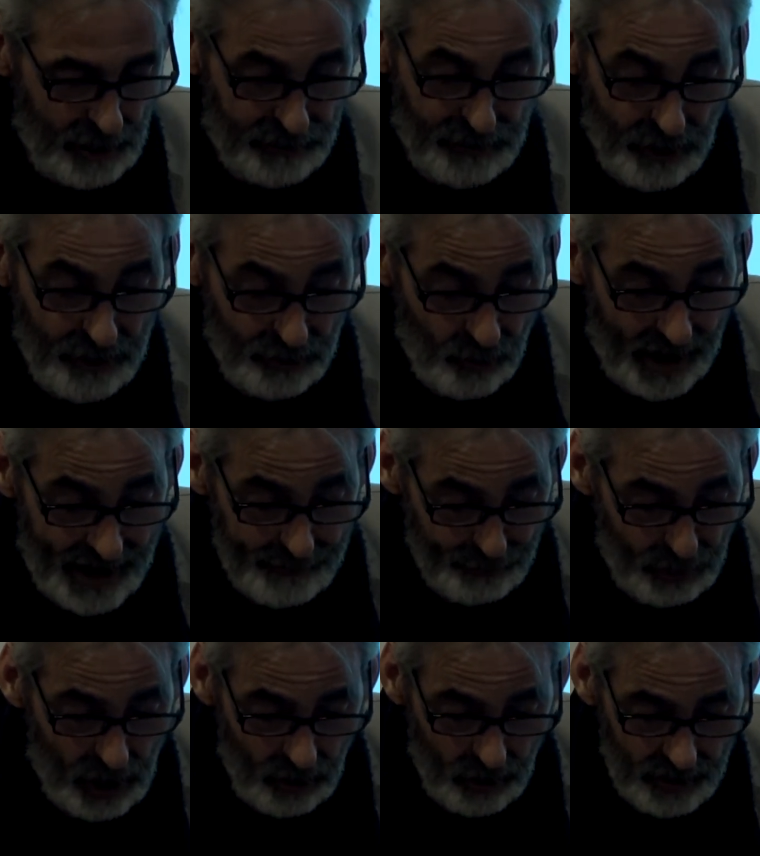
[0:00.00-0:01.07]
third-rate
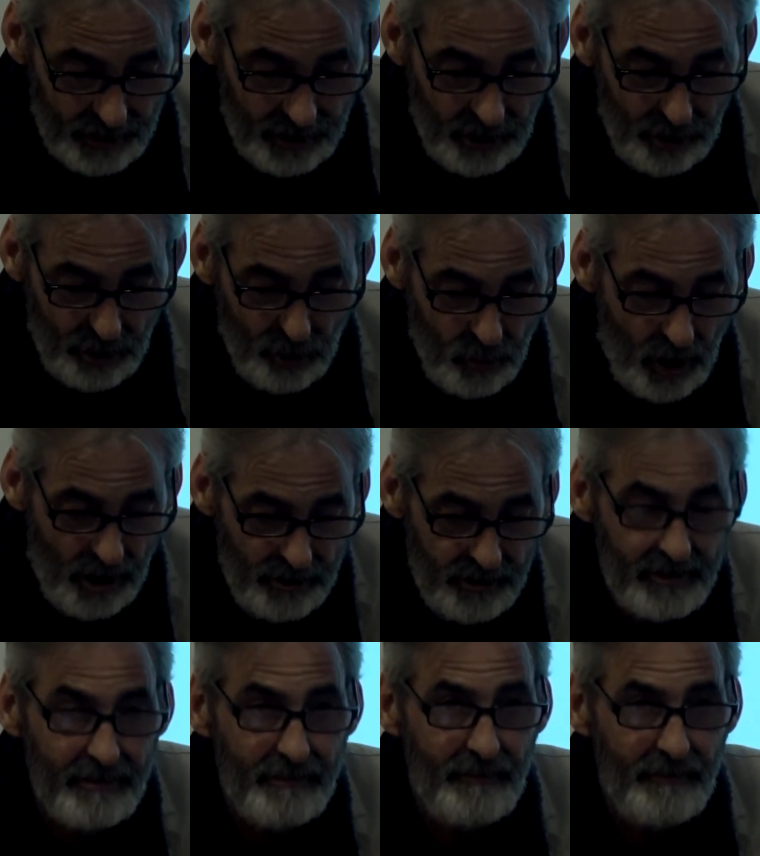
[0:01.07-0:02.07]
poet who wrote,